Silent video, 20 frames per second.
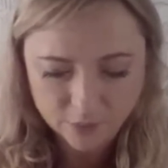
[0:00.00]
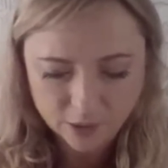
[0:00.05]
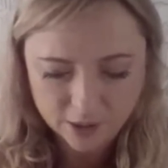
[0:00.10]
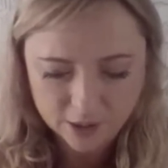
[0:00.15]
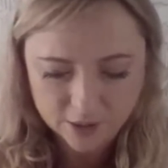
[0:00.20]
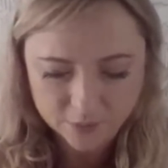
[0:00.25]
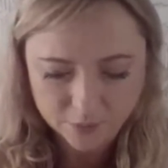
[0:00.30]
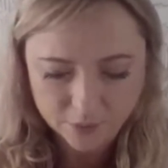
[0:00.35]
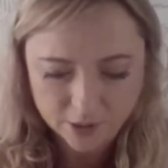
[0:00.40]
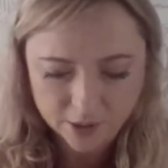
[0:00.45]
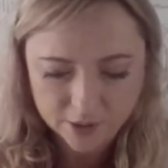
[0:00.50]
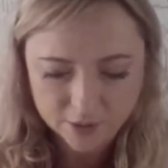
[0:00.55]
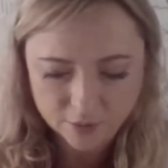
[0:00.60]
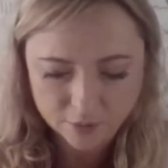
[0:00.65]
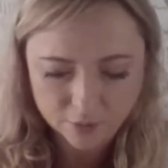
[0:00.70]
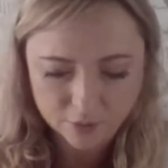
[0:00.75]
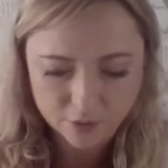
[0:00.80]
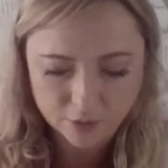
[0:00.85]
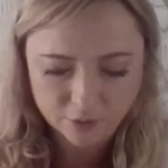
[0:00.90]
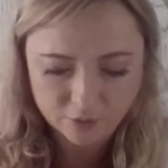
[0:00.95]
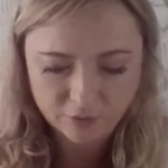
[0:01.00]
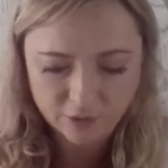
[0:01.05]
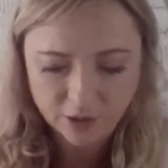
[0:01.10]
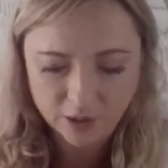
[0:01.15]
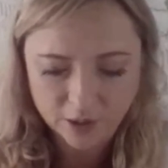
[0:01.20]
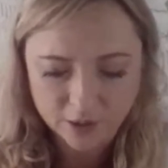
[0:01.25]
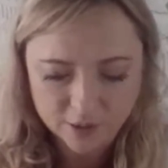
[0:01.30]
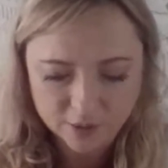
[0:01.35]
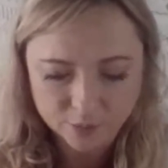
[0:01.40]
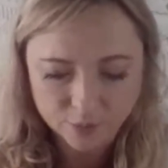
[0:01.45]
please, where I saw two
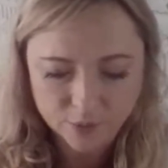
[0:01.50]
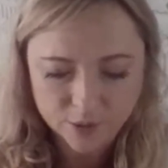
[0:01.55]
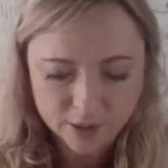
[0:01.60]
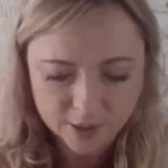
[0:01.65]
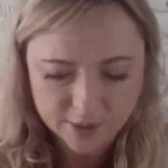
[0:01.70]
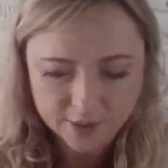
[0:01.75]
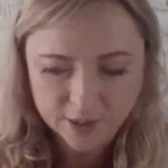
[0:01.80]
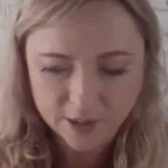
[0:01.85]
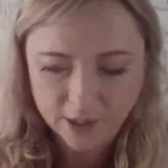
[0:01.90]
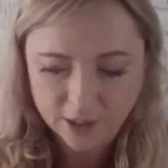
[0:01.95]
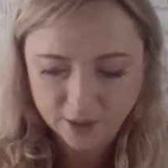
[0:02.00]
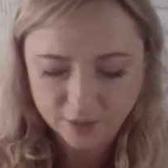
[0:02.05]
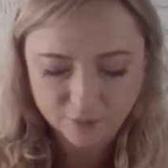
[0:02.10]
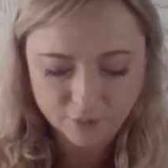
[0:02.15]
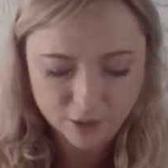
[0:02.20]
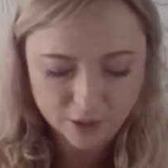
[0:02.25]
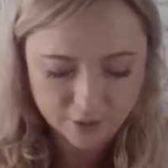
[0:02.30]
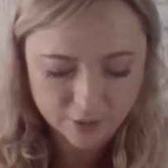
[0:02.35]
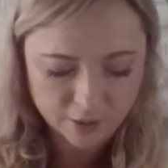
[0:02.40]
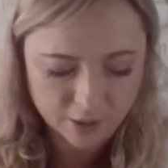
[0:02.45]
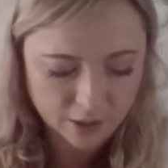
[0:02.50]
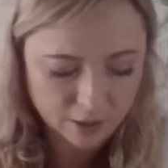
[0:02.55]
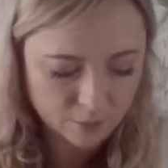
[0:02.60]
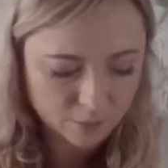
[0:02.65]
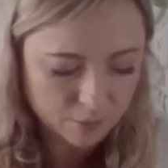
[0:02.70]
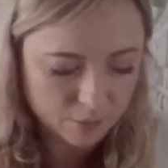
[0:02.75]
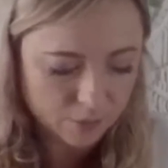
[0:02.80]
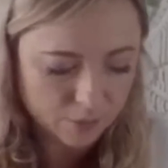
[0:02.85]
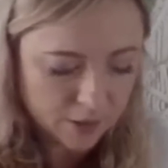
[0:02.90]
figures. Was I seeing the right thing?